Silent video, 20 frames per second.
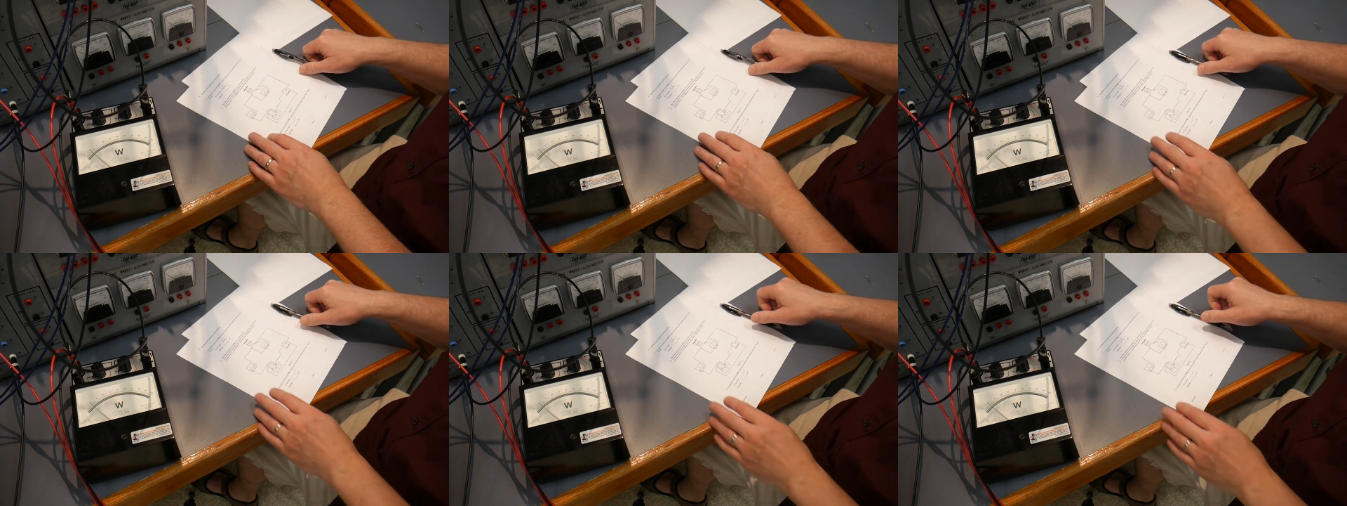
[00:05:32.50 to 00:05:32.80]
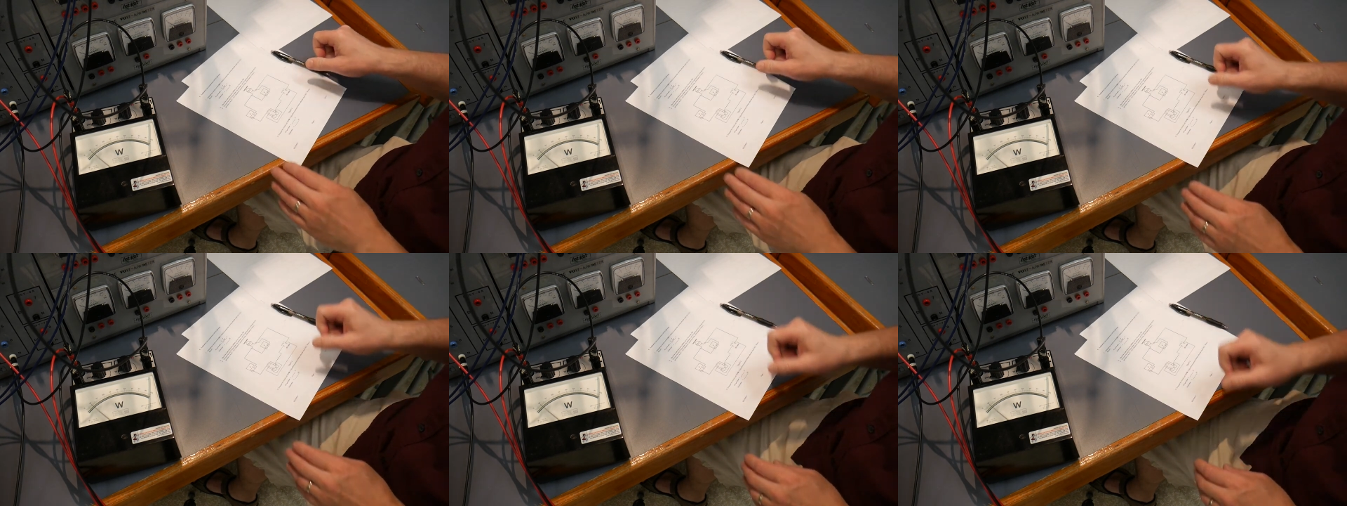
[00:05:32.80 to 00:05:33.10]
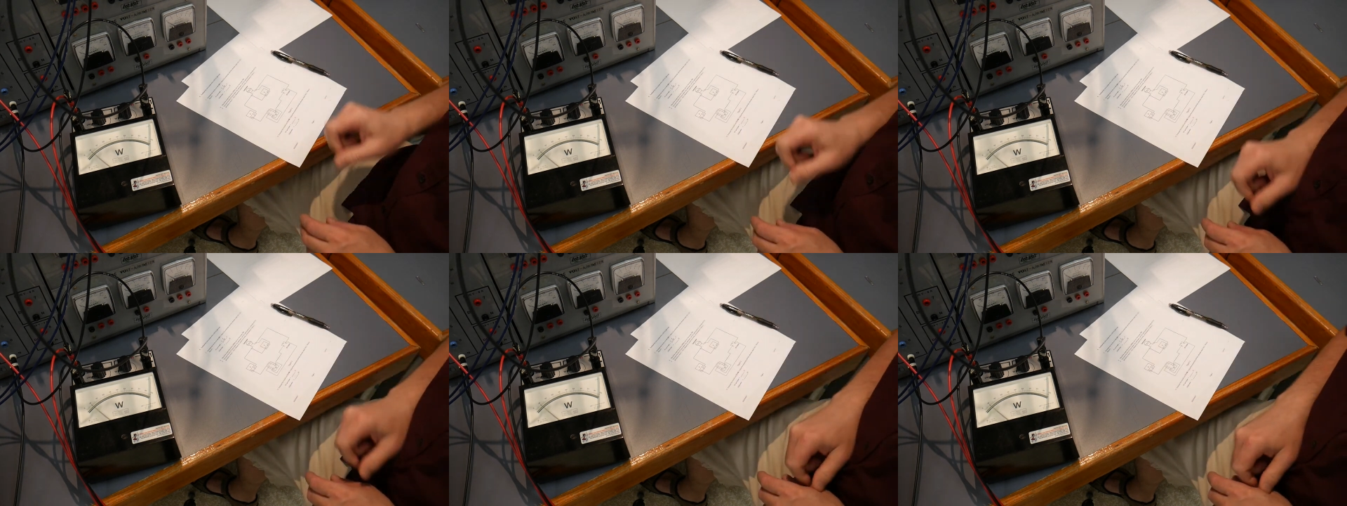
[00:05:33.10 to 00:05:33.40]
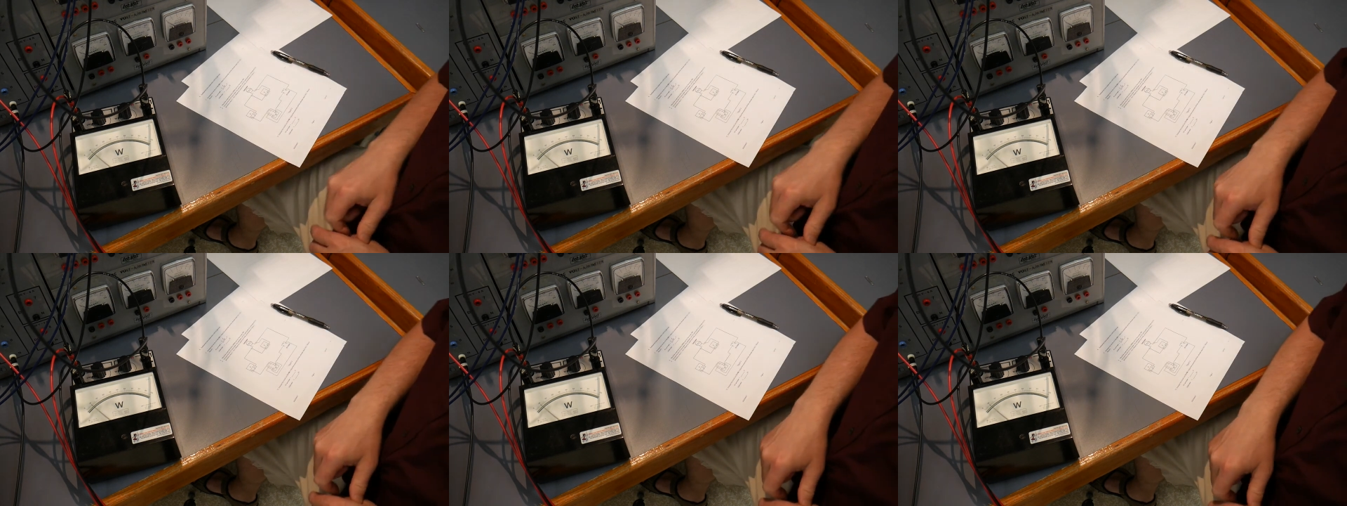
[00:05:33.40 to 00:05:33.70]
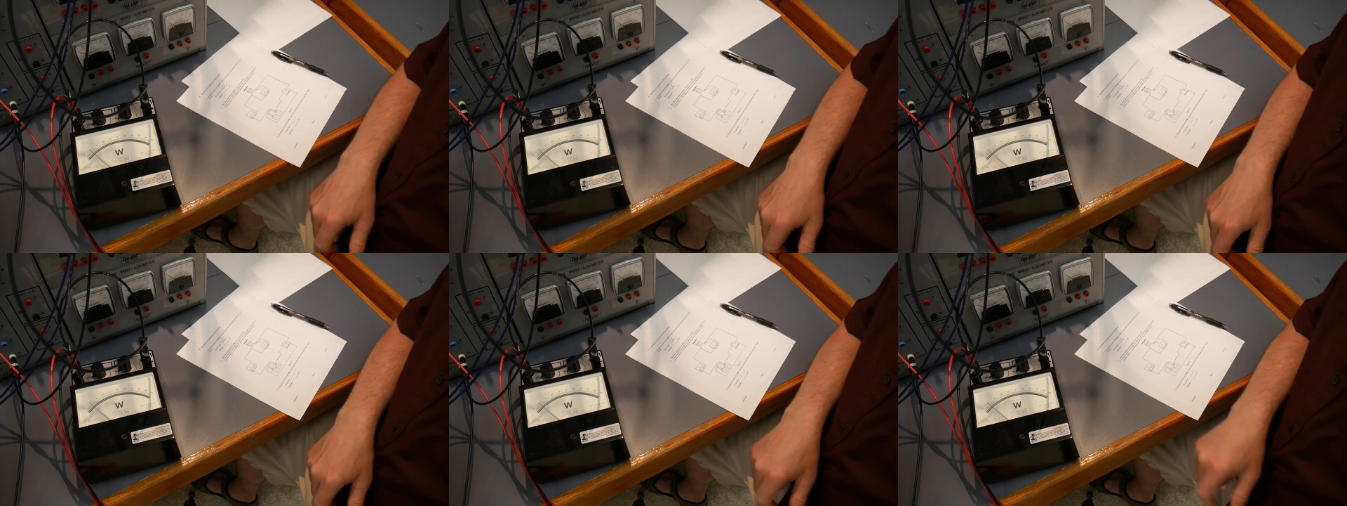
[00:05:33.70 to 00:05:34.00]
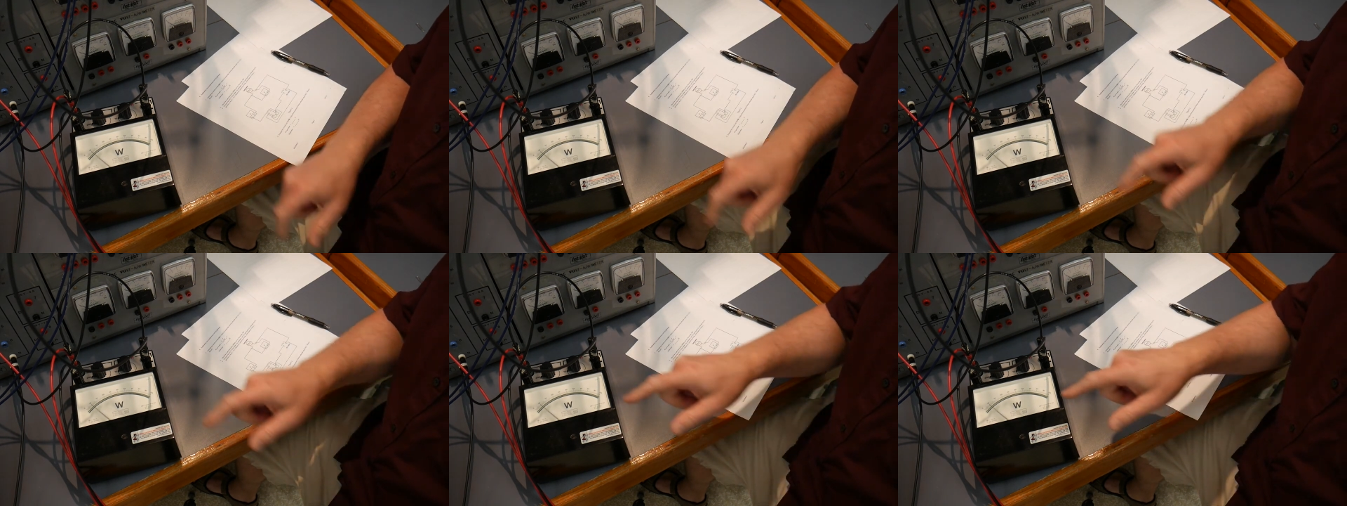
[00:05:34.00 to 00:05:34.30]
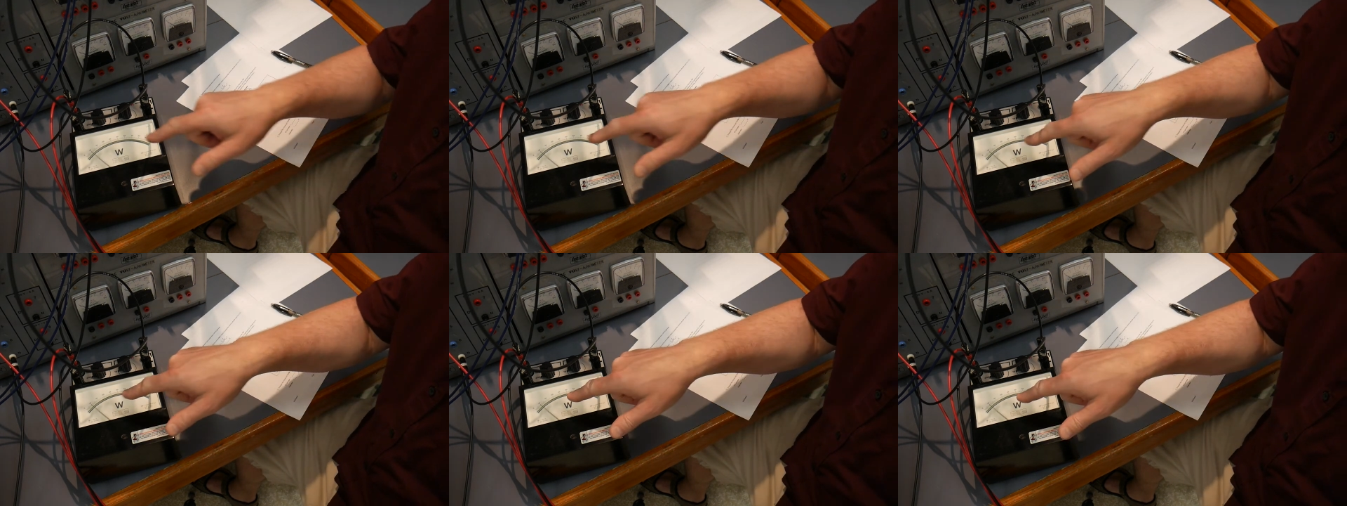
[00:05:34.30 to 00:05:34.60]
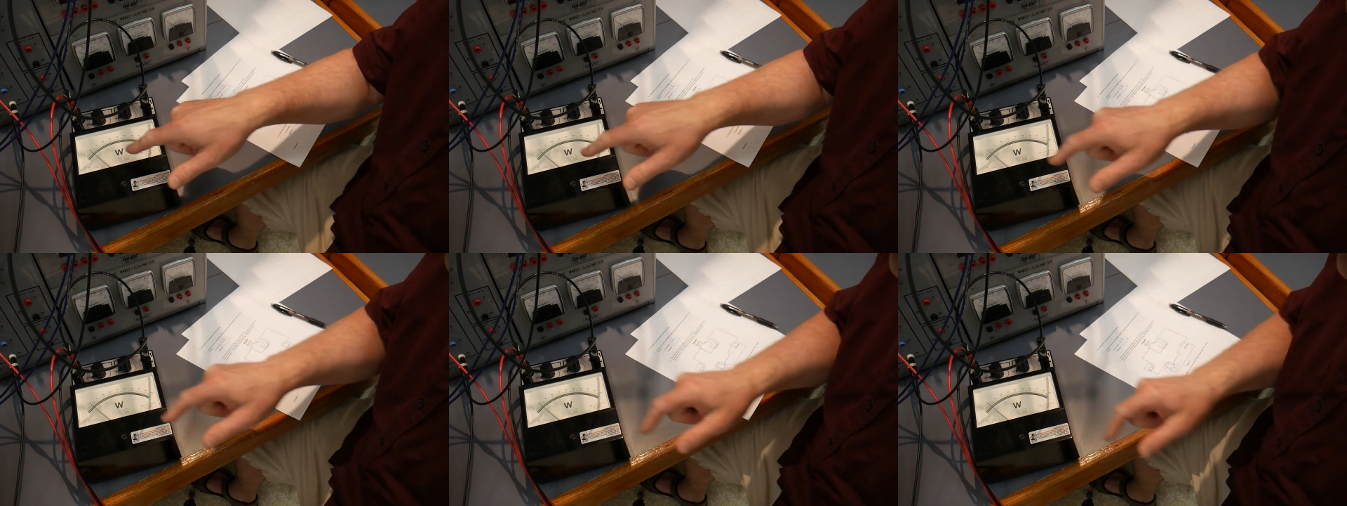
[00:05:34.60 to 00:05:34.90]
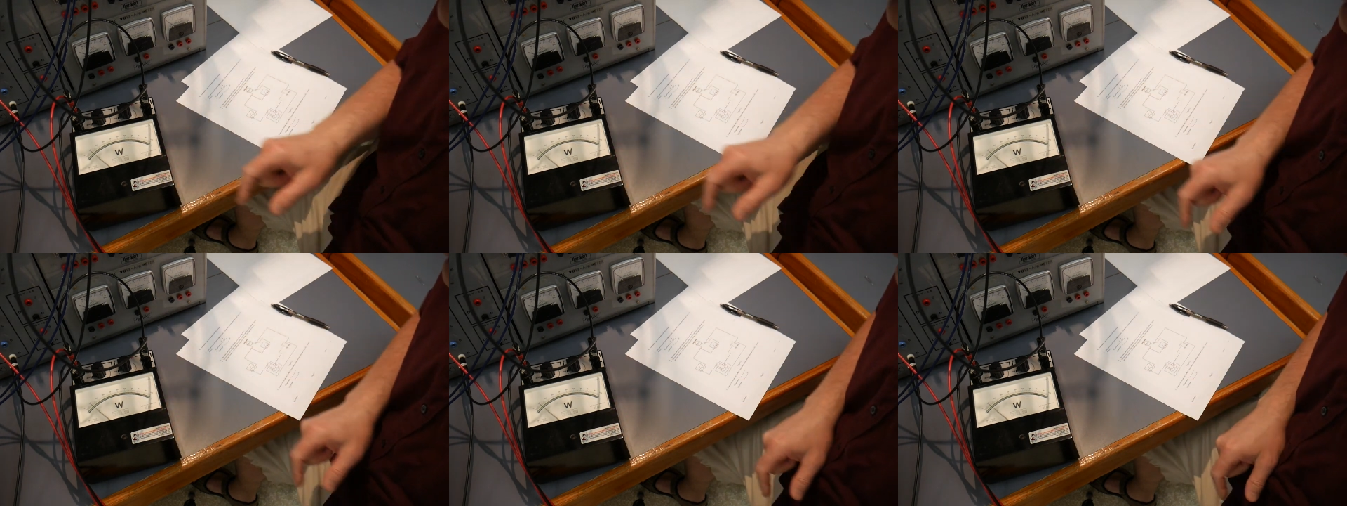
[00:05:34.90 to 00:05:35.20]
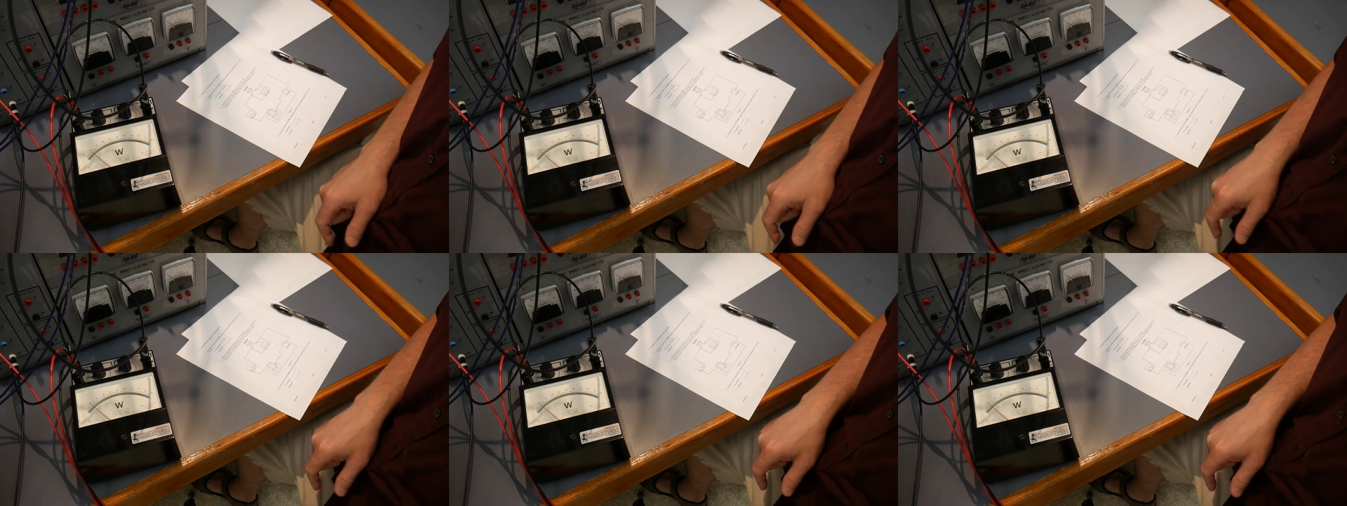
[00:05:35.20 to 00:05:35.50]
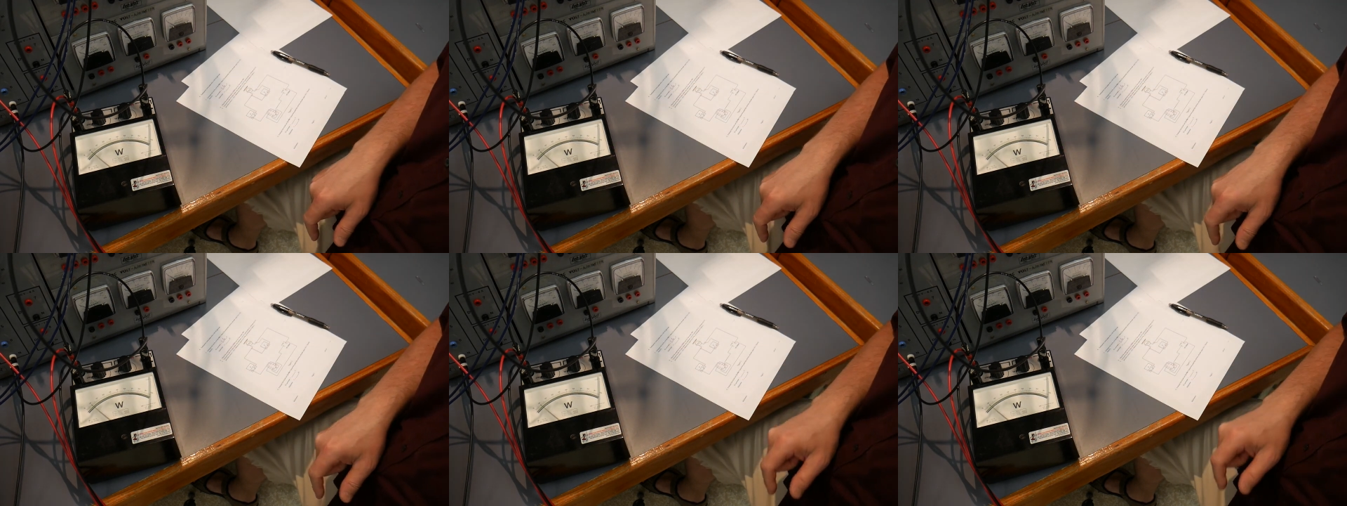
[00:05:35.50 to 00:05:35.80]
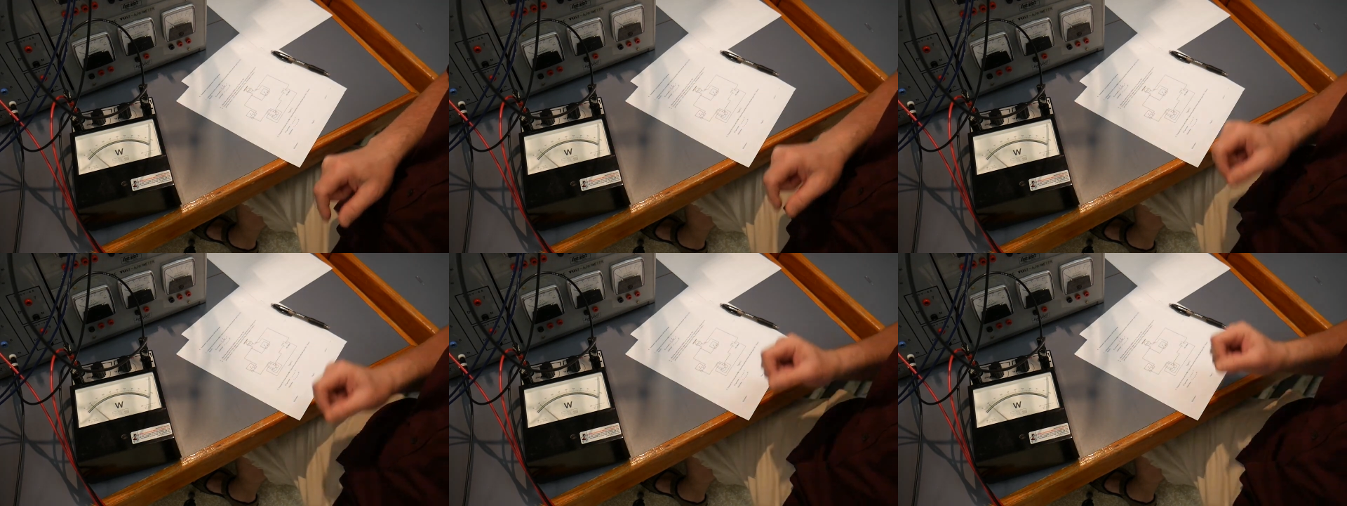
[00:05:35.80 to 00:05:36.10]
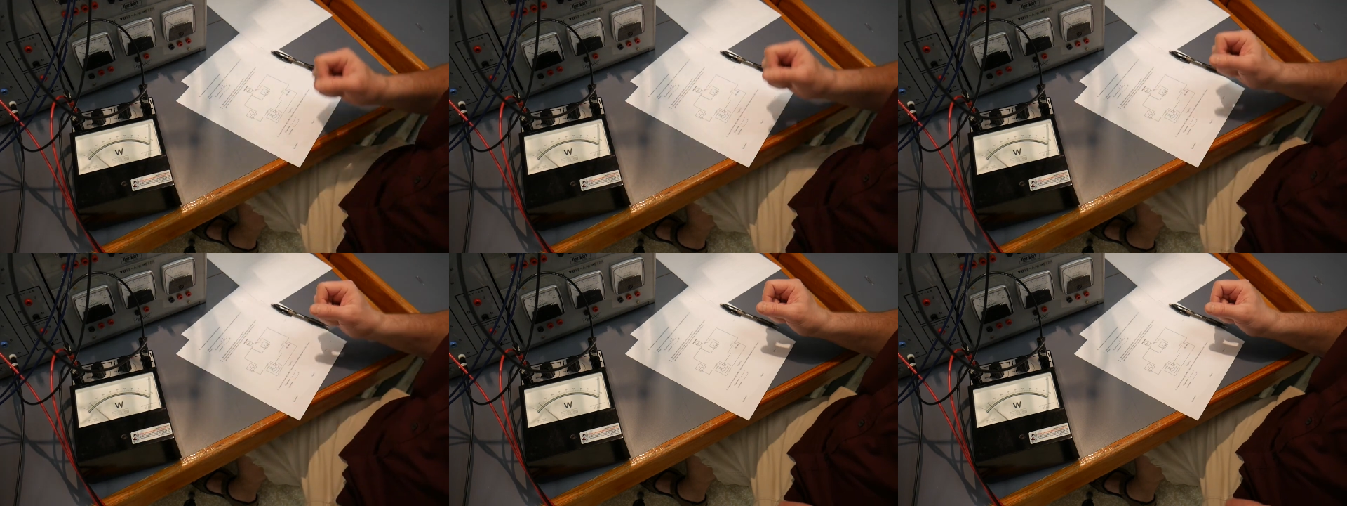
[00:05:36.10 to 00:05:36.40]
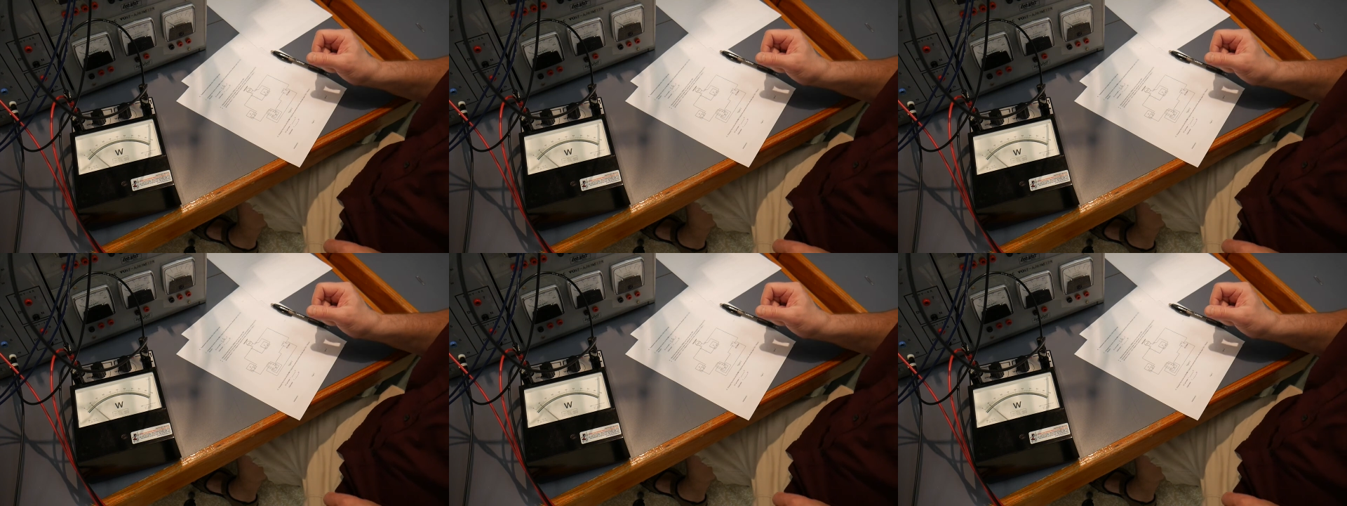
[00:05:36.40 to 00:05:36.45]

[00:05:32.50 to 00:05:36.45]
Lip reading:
(no speaker visible)